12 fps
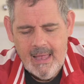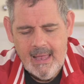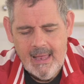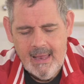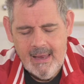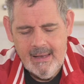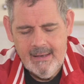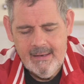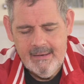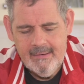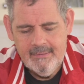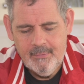
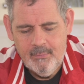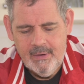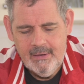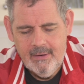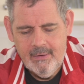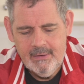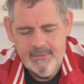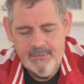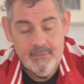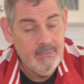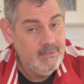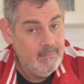and we're going to
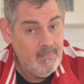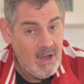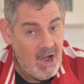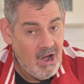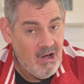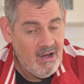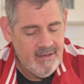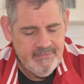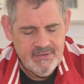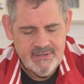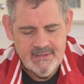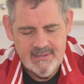do some high
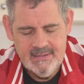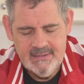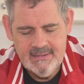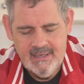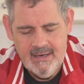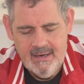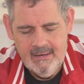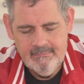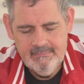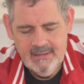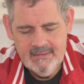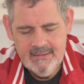efficiency star
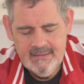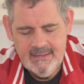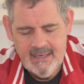and just